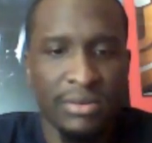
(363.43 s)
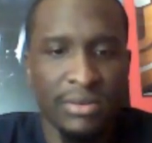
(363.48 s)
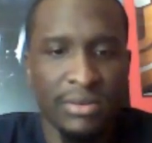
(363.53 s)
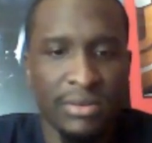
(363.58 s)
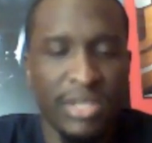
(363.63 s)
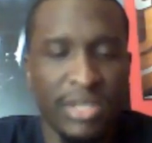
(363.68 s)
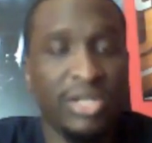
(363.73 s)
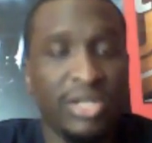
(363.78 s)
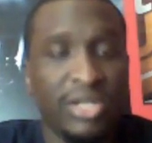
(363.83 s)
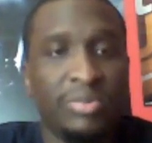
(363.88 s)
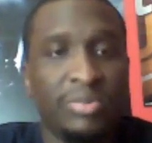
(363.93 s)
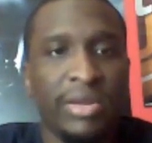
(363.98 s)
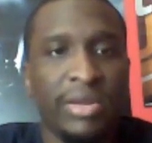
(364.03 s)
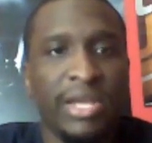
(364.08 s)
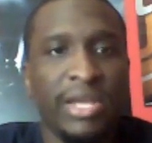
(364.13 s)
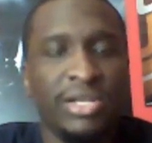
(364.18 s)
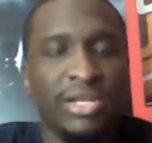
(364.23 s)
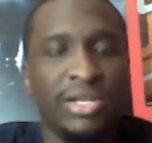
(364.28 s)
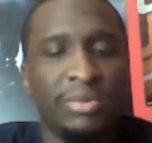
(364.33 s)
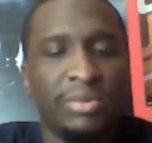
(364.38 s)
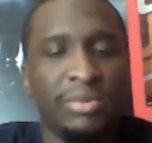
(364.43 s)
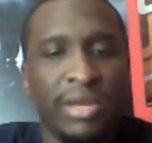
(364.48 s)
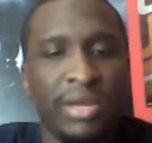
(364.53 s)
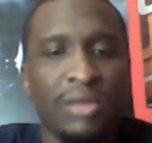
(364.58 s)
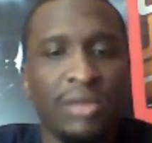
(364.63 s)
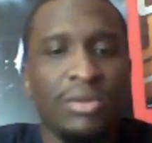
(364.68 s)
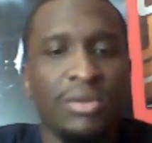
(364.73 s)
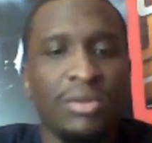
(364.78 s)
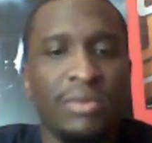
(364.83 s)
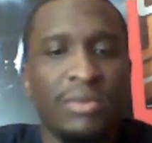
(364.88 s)
they should have played
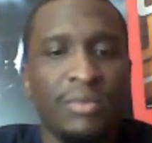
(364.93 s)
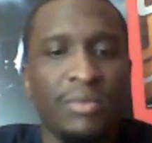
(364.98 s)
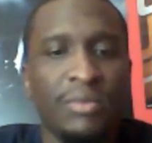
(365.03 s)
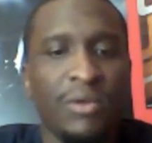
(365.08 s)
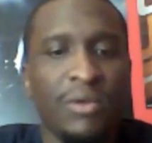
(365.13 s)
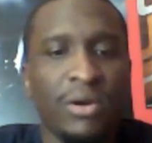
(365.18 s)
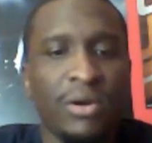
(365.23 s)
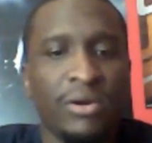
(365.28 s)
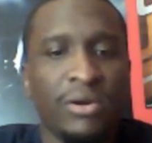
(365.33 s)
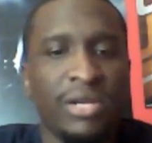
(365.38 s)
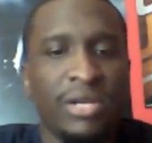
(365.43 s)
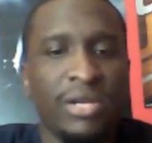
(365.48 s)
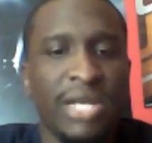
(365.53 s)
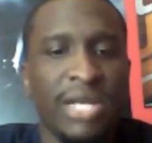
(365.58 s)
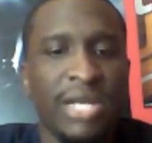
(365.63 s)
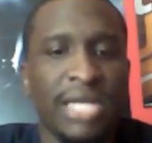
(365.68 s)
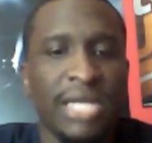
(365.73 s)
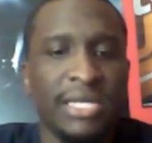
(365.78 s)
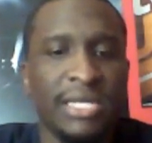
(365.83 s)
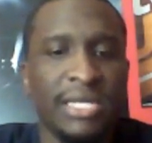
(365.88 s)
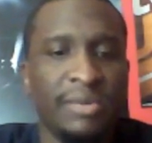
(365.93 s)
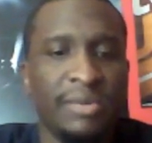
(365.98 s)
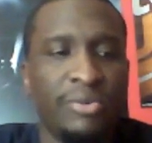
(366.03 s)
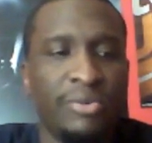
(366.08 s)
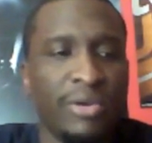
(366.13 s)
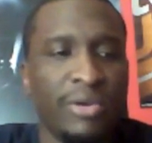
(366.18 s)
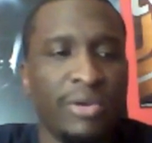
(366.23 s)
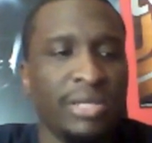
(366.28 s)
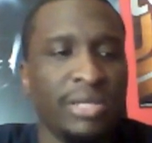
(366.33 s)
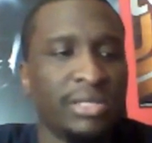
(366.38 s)
him a little bit more early. He got 10
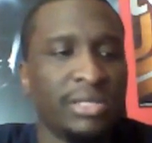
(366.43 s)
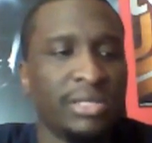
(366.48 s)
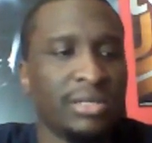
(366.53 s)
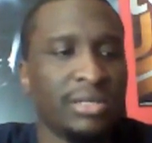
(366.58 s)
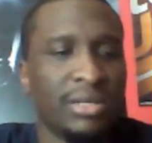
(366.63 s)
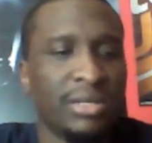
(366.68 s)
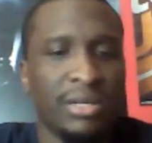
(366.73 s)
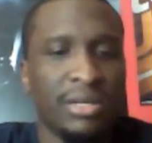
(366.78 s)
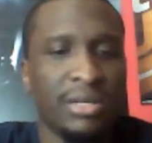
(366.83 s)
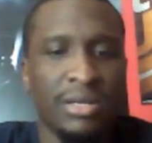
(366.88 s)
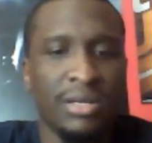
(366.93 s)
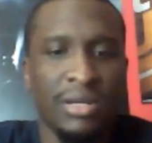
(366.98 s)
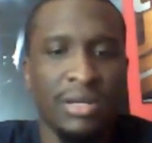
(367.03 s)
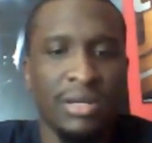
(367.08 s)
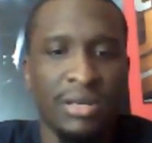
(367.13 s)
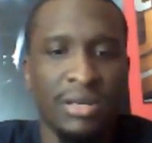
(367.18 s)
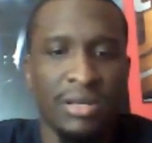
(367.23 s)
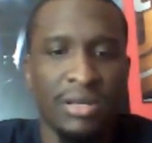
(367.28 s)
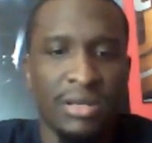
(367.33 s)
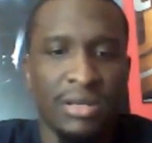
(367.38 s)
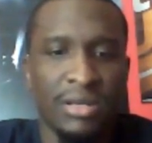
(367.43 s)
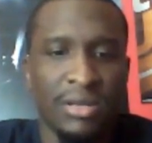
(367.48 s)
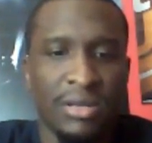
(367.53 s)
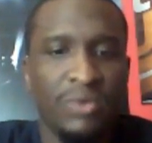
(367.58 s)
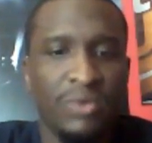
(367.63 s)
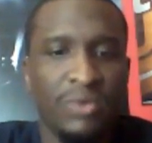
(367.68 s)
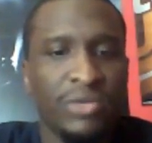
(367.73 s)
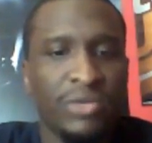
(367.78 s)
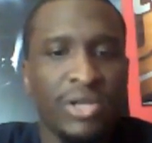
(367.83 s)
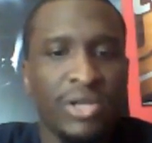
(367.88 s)
points.
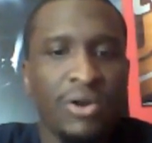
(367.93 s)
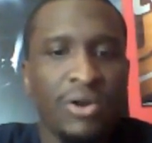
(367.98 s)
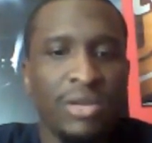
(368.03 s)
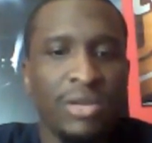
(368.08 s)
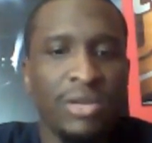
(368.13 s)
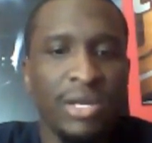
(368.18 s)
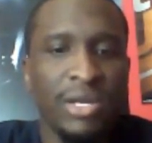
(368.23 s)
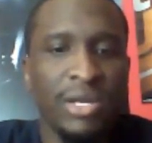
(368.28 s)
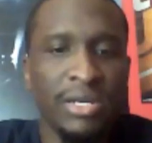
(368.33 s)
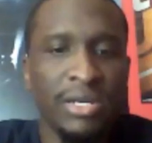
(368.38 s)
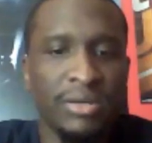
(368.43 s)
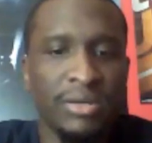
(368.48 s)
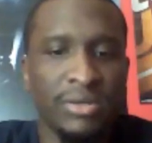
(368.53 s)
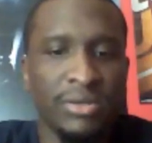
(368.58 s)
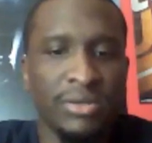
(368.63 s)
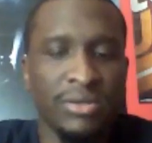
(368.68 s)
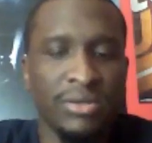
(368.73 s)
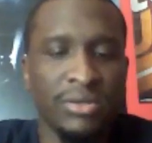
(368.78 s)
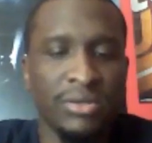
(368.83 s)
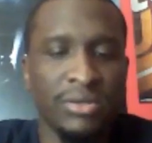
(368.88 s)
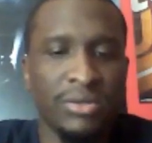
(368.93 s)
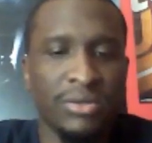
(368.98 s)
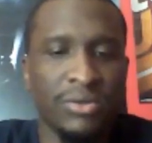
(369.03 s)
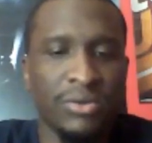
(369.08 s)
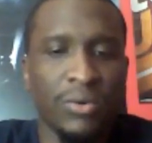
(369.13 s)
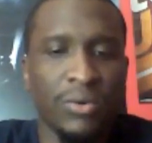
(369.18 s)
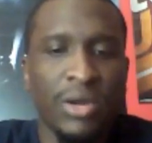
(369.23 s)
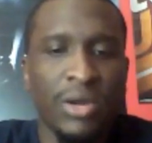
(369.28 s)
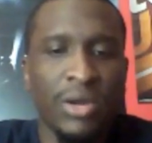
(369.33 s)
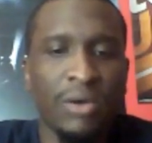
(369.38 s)
Louis Scola and
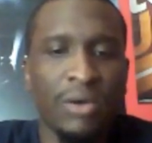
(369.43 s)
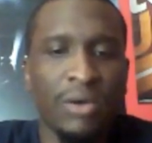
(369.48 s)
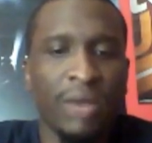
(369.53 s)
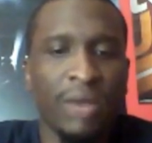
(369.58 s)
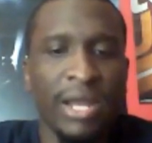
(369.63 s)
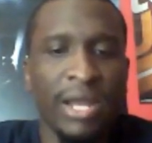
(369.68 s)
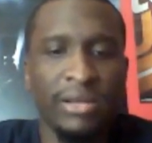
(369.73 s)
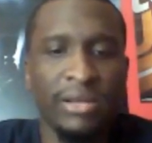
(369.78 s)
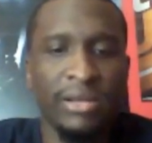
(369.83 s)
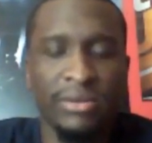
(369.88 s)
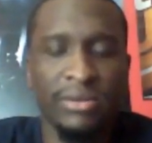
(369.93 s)
Darrell Wright,